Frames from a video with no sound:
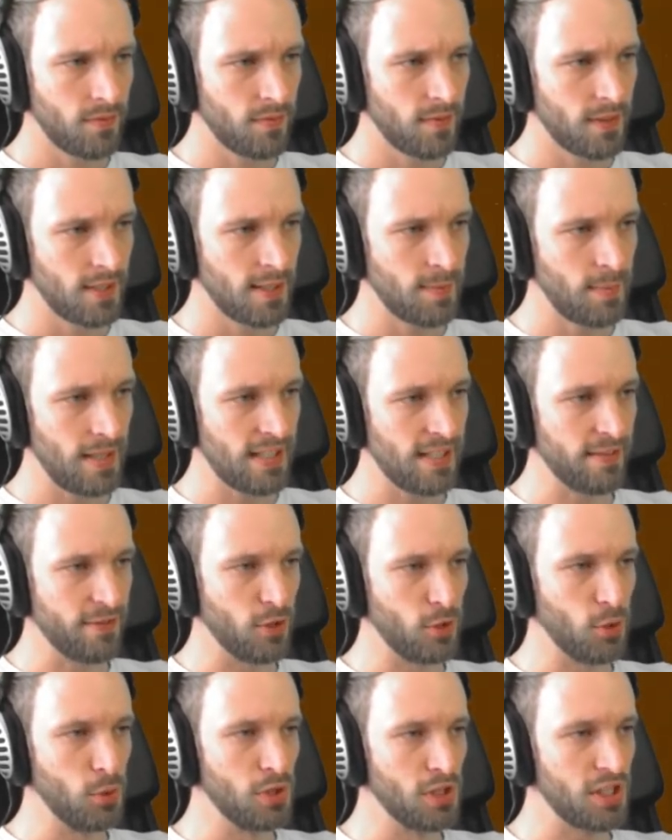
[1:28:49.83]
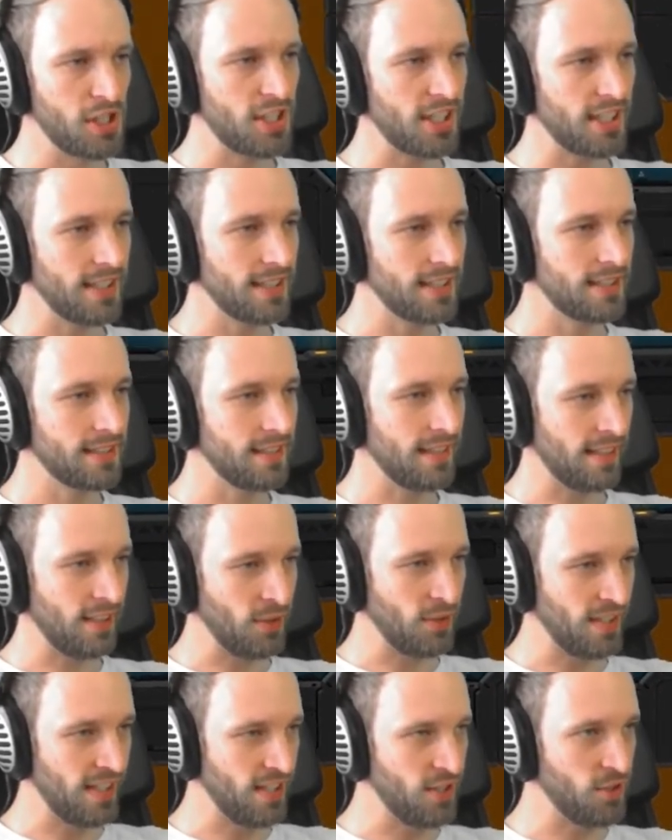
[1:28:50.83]
Space of Urt. This
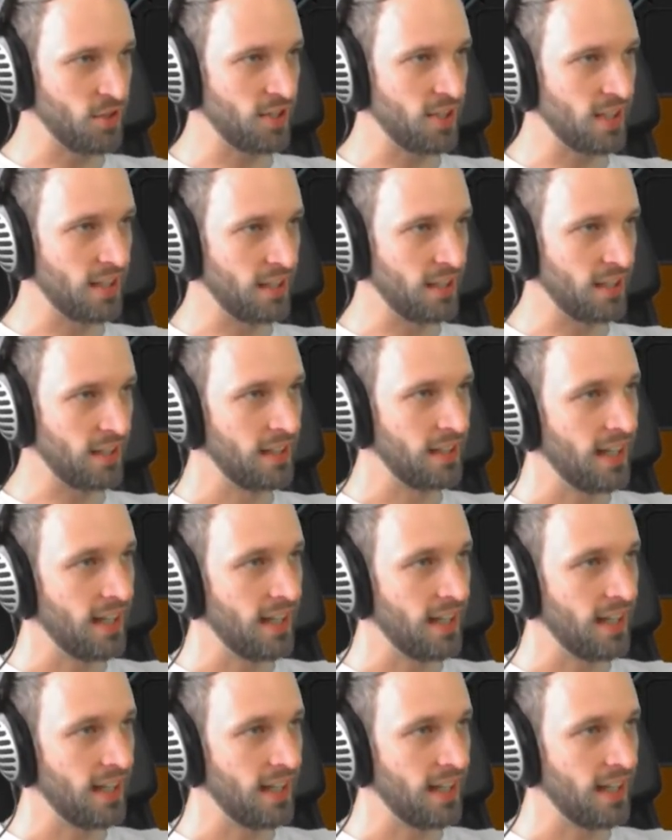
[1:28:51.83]
looks interesting.